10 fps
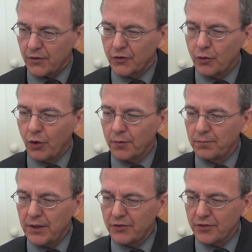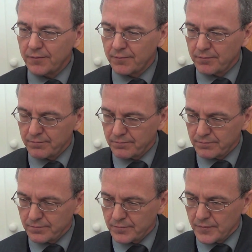two-horned beast
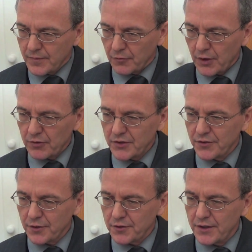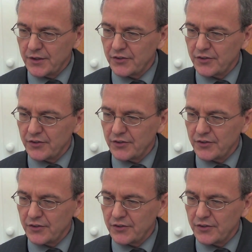of Revelation 13,